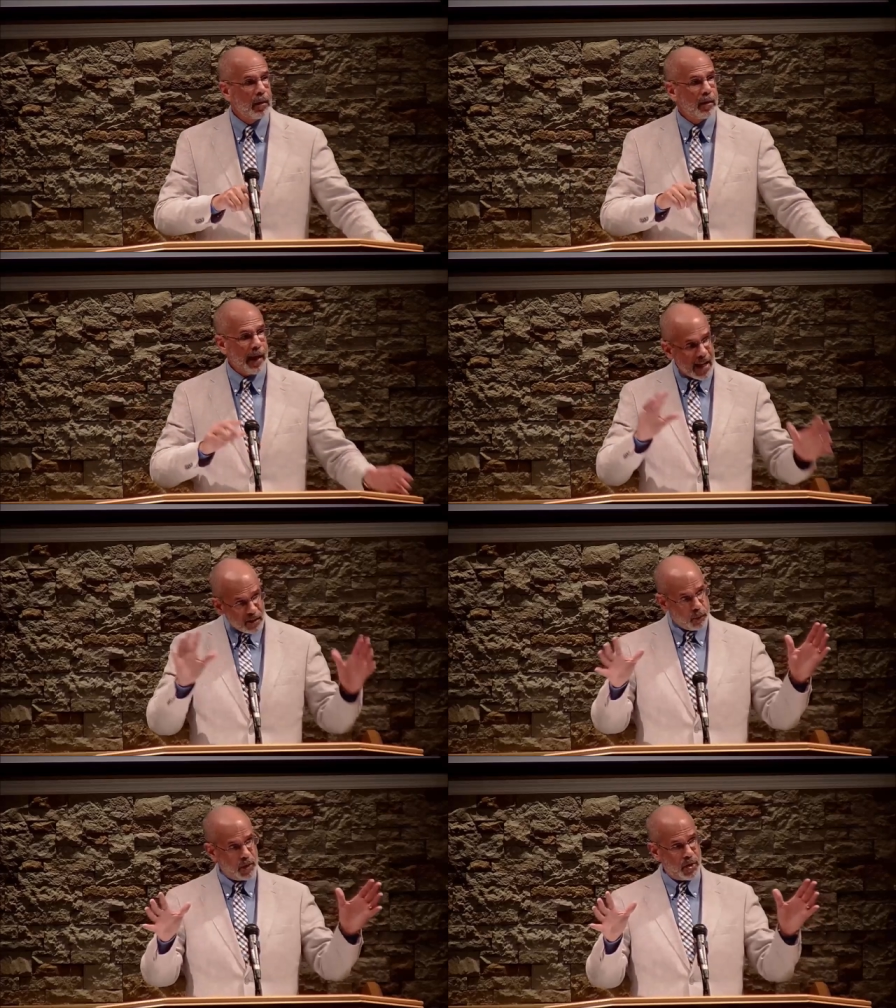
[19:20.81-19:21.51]

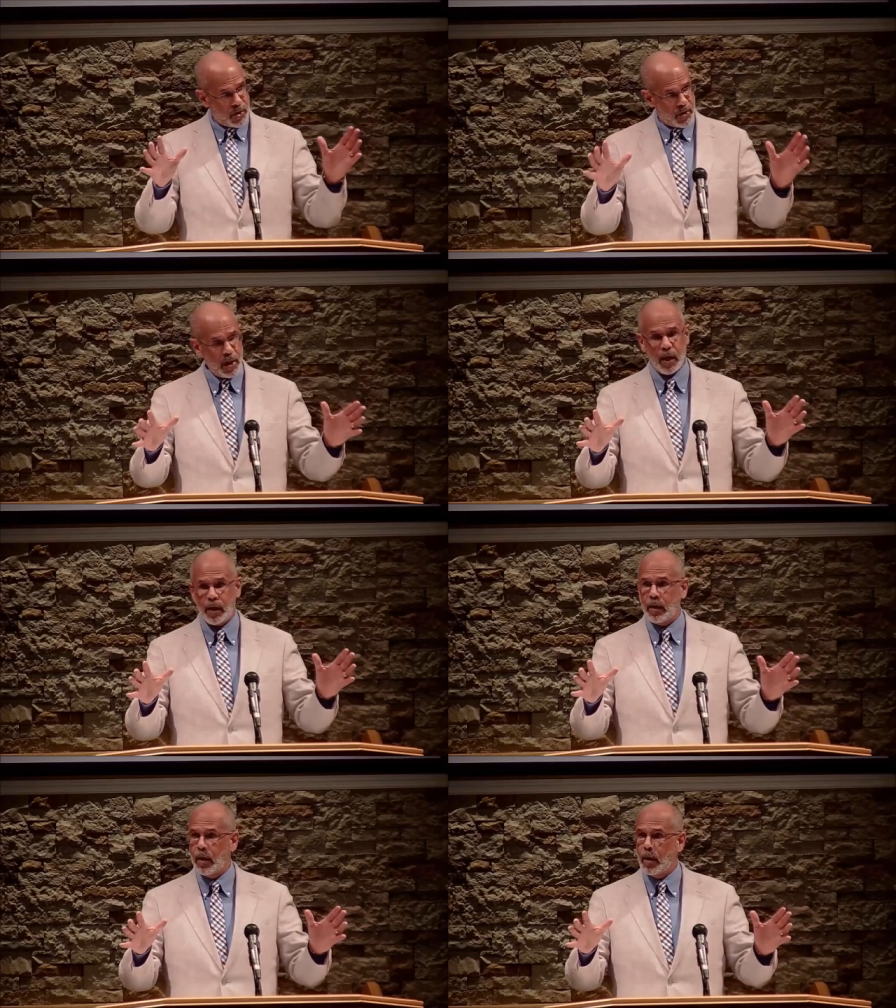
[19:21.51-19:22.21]
That's what you
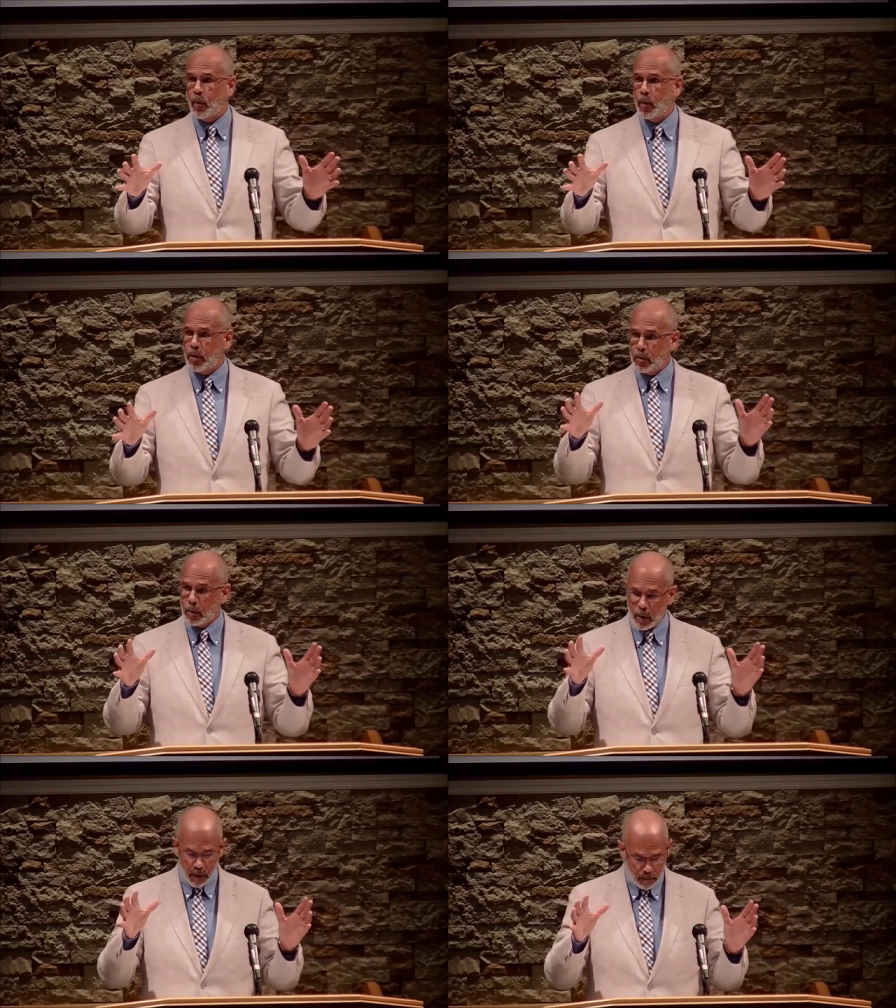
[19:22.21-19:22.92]
see when you
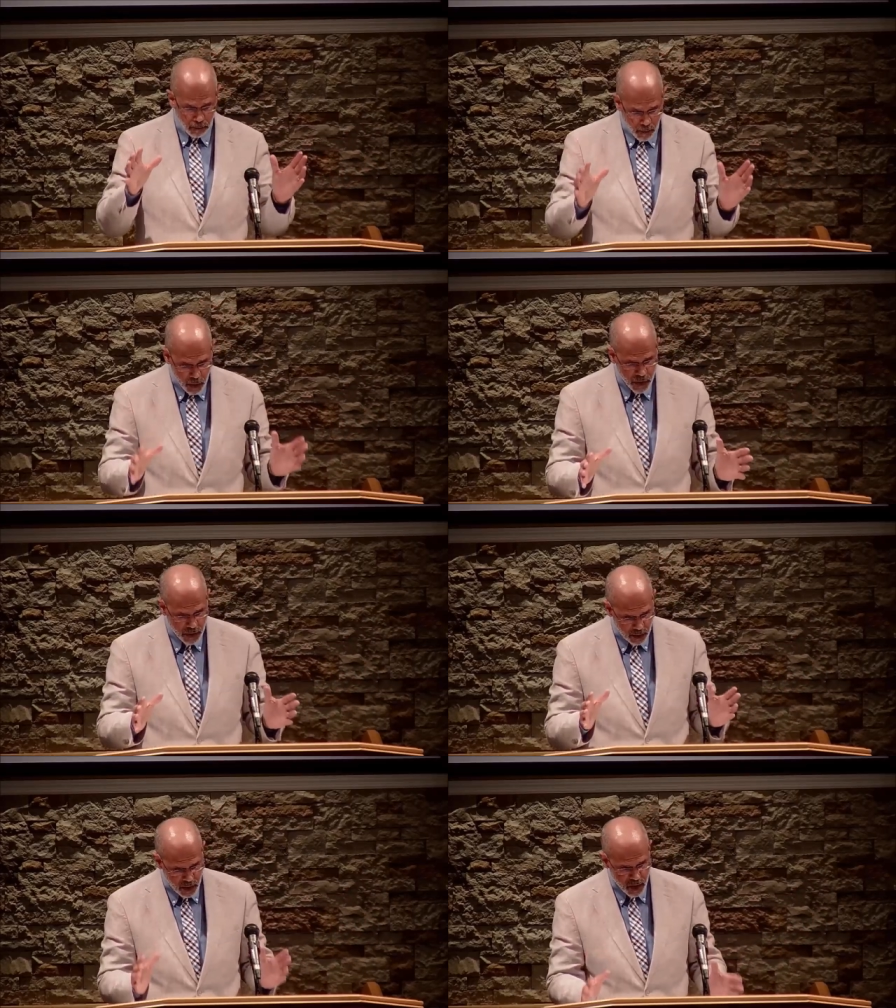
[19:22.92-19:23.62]
are
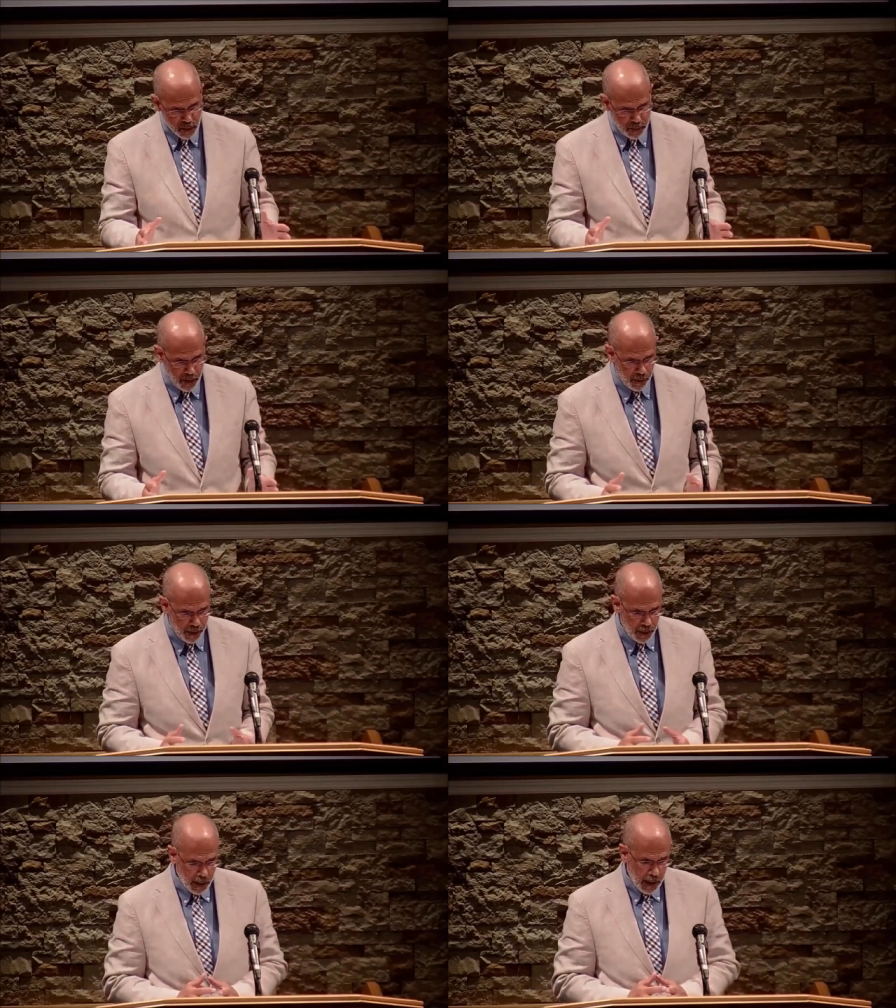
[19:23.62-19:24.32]
immersed in the Spirit.